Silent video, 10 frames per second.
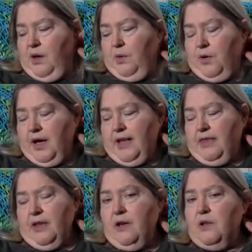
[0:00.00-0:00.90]
we're
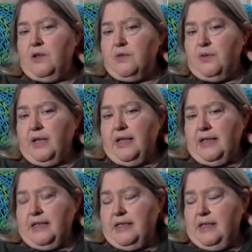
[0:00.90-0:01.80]
adding those we're
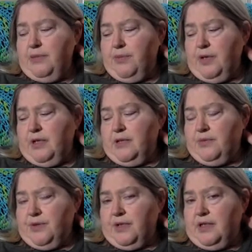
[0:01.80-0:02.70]
adding zebras
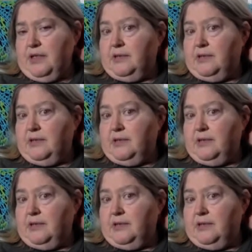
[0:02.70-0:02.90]
we're